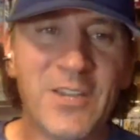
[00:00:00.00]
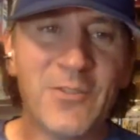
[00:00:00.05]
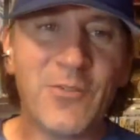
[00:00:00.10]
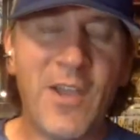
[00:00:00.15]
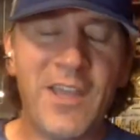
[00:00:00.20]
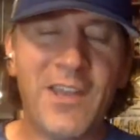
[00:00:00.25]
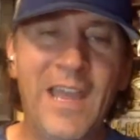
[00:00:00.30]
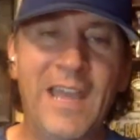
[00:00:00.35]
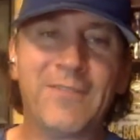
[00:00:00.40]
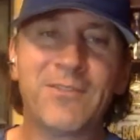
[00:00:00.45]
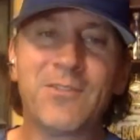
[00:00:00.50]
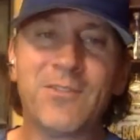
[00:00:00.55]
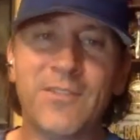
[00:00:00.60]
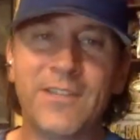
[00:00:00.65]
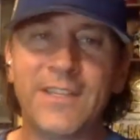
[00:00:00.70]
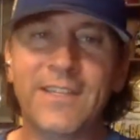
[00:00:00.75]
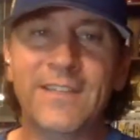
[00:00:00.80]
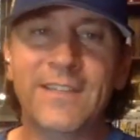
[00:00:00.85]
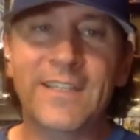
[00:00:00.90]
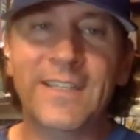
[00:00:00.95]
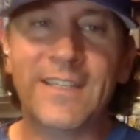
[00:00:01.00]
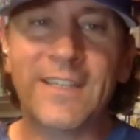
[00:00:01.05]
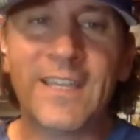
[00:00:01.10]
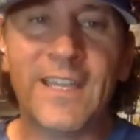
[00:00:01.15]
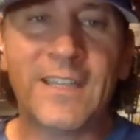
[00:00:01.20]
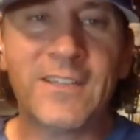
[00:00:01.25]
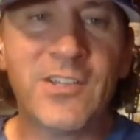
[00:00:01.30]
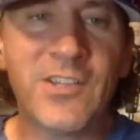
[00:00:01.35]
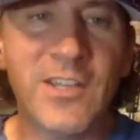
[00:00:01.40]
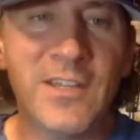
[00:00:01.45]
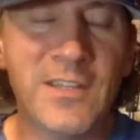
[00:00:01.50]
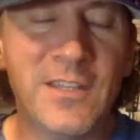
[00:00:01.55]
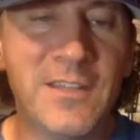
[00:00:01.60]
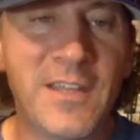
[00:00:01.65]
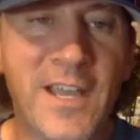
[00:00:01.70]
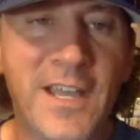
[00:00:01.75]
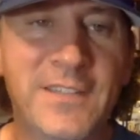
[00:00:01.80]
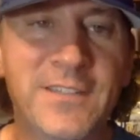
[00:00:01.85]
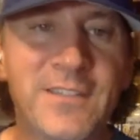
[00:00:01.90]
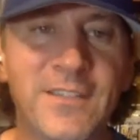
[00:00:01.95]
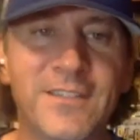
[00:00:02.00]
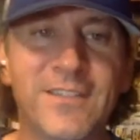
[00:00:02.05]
right after he kicked you in the nuts